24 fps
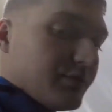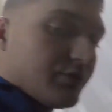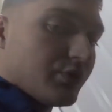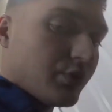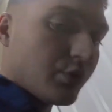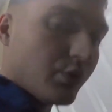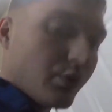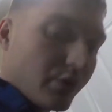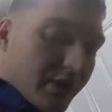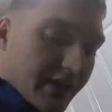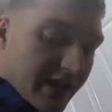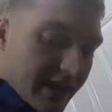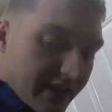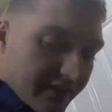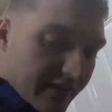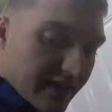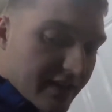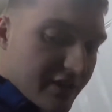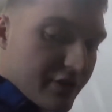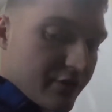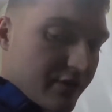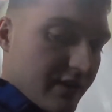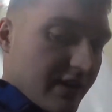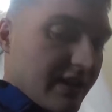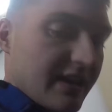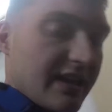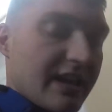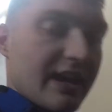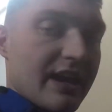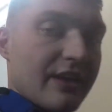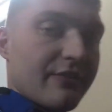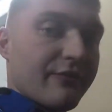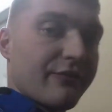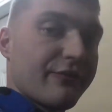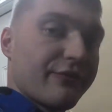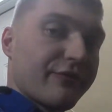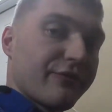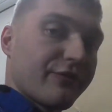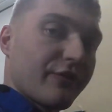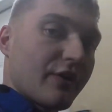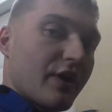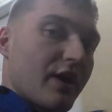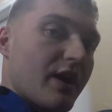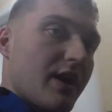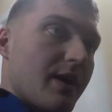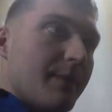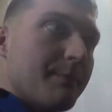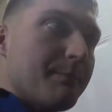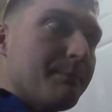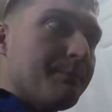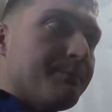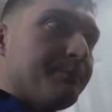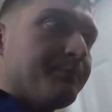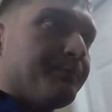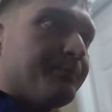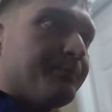toolkit that you can get from